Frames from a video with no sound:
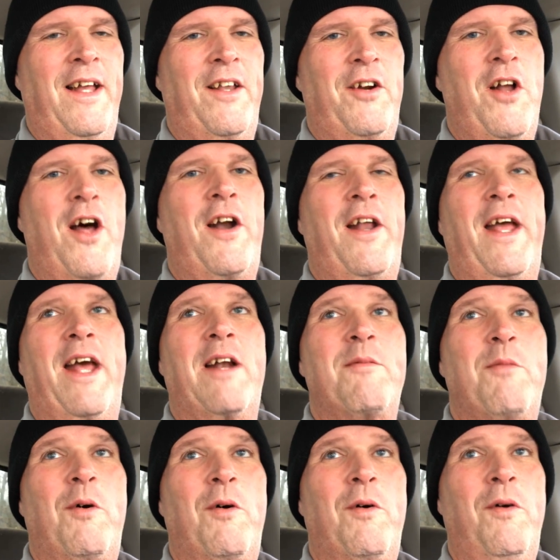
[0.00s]
not an
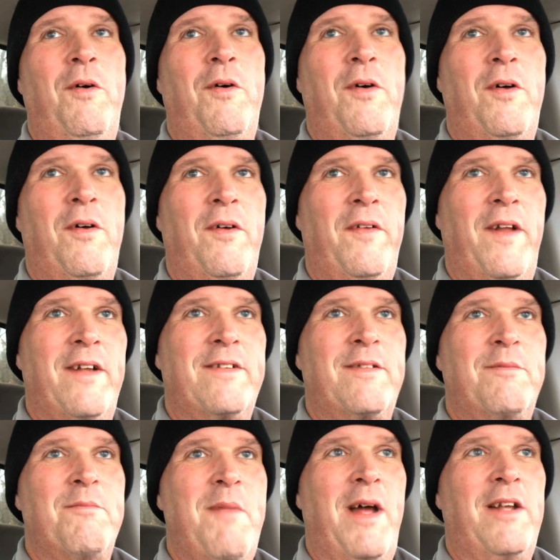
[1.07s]
animal
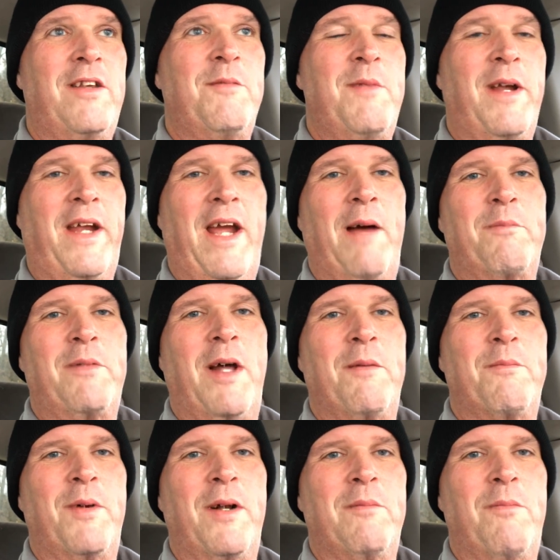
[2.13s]
that's meant to be kept
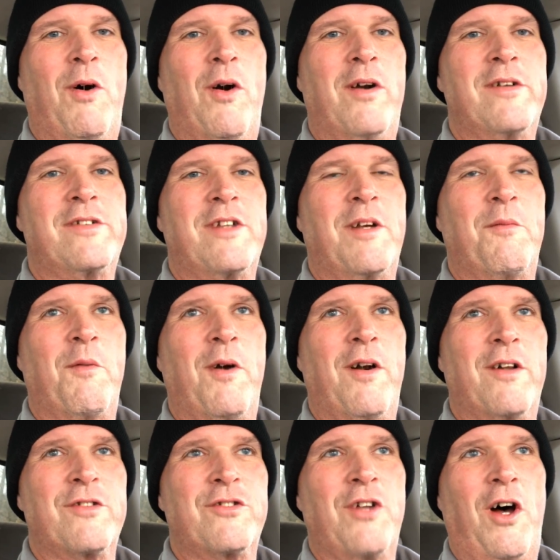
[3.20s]
up in a barn somewhere in
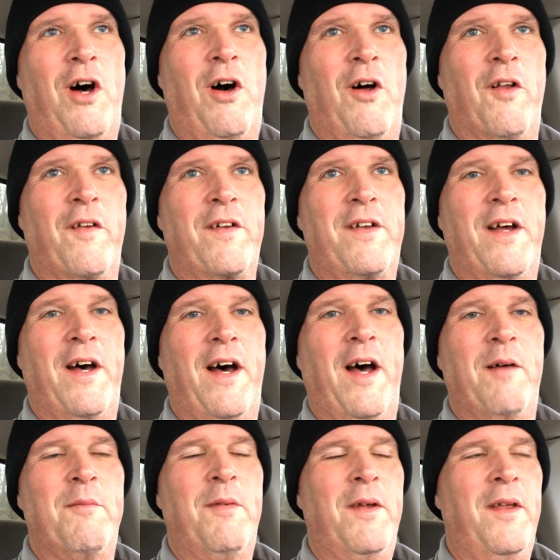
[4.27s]
a stall all the
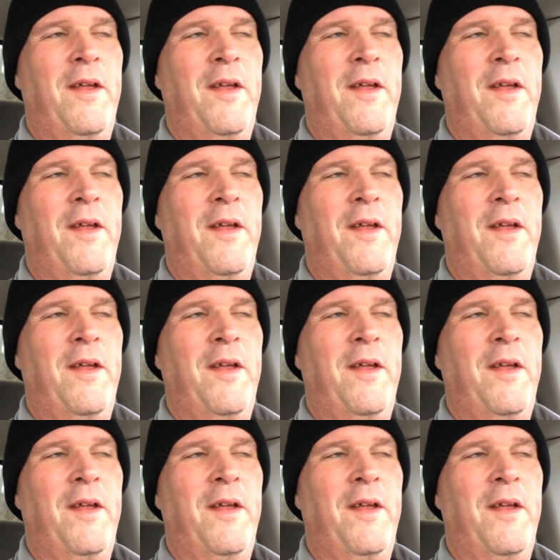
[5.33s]
time.